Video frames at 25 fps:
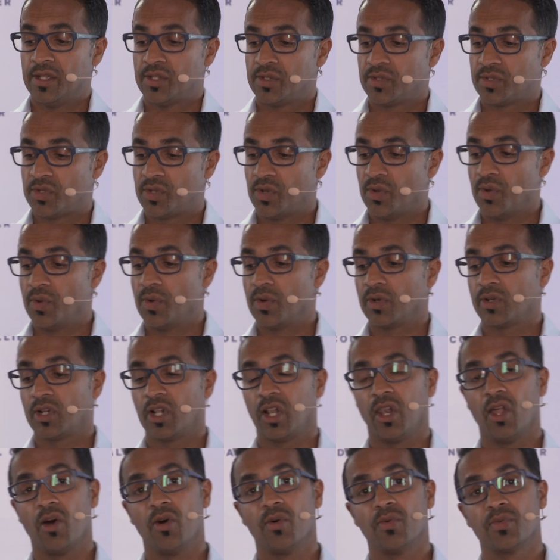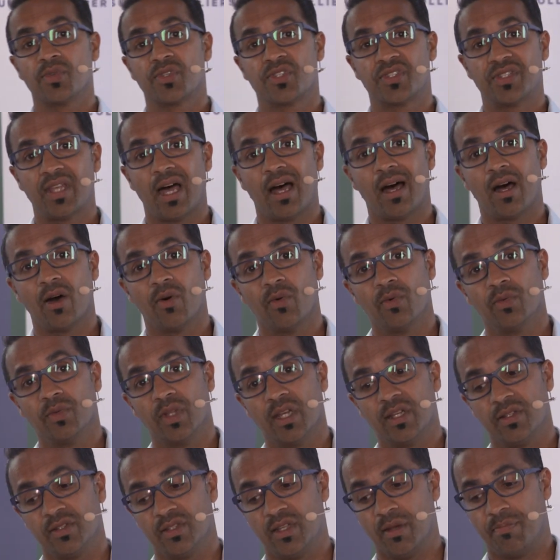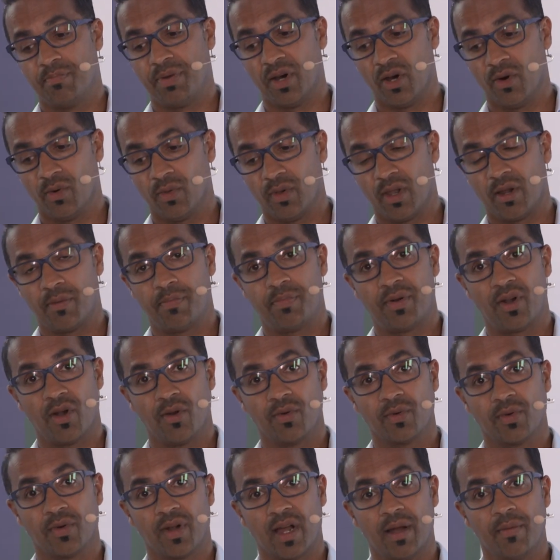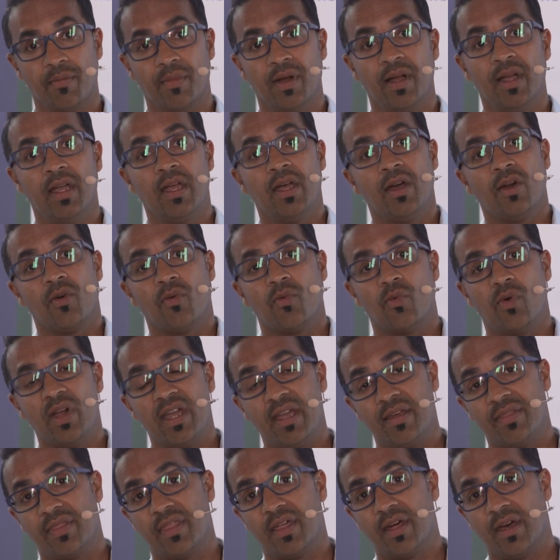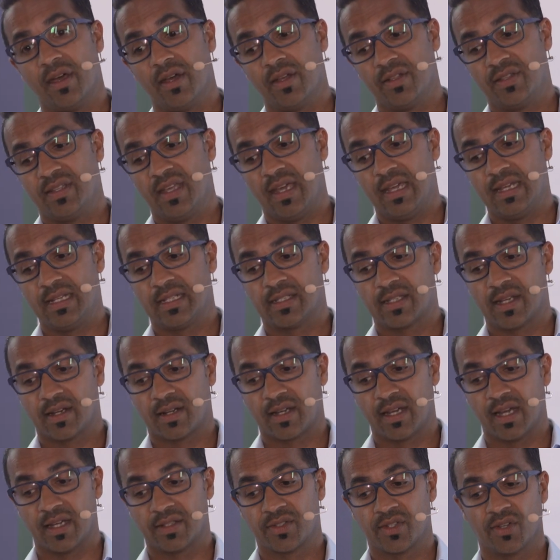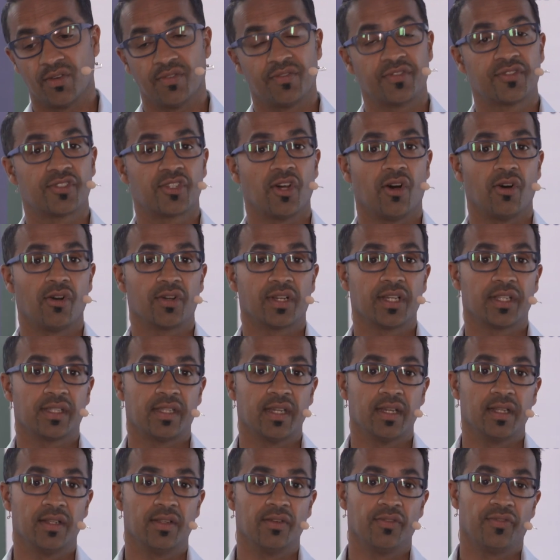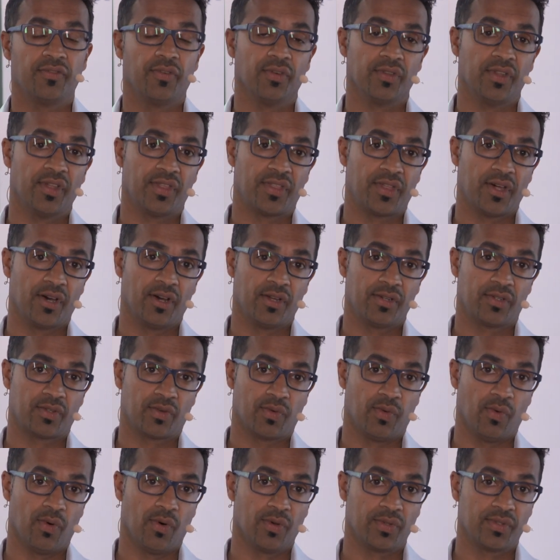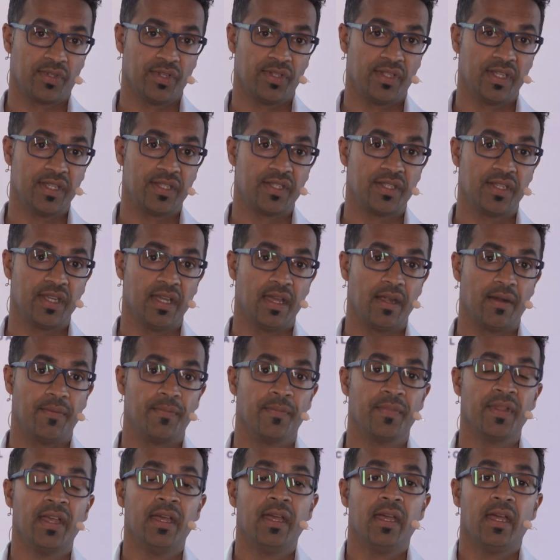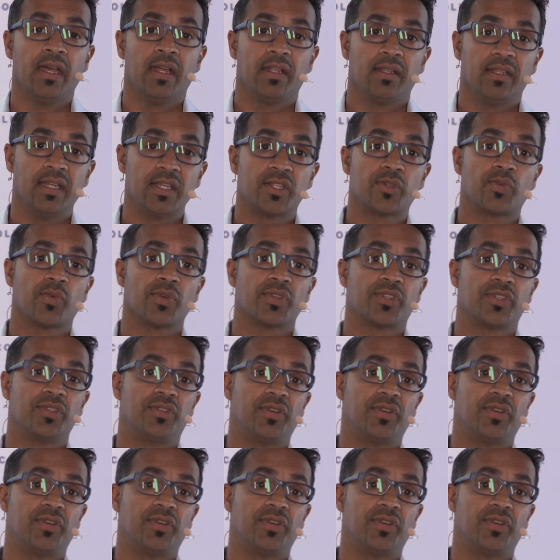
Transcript: to close down the POLAR program with a data cutoff targeted for the 3rd quarter this year. This was